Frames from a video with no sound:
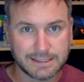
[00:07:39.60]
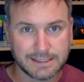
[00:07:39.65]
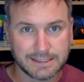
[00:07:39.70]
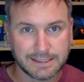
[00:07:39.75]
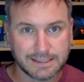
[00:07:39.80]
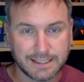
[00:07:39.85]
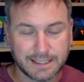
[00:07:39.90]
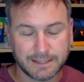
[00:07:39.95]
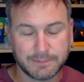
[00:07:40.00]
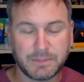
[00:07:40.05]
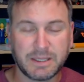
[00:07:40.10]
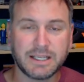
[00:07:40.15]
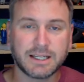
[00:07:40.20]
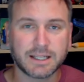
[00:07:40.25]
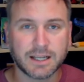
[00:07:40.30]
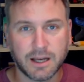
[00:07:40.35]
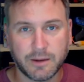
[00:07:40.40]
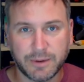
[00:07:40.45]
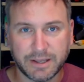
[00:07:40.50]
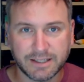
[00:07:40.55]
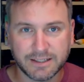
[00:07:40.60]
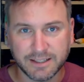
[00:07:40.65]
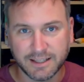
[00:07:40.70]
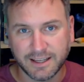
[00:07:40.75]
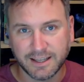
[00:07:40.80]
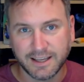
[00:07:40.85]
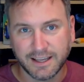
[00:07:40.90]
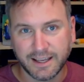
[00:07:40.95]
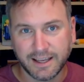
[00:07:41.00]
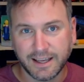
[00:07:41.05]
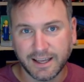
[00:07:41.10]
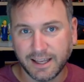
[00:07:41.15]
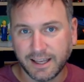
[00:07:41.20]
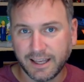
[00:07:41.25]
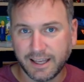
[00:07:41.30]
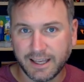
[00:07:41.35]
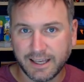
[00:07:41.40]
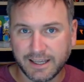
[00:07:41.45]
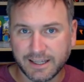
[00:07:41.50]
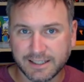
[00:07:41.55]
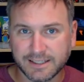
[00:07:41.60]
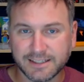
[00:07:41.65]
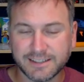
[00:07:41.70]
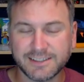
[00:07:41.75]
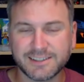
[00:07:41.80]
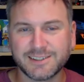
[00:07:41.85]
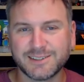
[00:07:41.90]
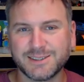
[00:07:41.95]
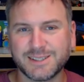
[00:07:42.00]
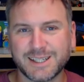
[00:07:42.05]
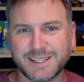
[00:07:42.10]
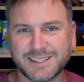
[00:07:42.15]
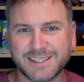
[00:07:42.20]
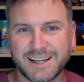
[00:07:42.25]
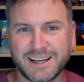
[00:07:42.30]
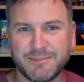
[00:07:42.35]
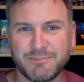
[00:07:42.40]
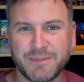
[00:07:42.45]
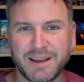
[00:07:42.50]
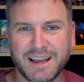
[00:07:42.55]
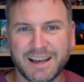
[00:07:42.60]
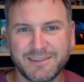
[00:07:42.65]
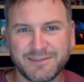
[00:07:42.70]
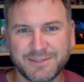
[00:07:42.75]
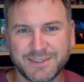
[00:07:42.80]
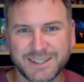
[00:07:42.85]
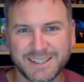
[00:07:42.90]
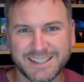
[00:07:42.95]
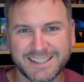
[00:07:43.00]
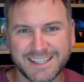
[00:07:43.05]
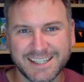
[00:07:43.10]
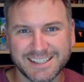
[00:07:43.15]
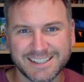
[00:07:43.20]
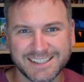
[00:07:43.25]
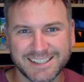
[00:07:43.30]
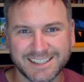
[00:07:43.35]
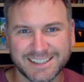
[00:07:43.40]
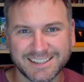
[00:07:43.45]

send me a comment. And until next time, have fun testing.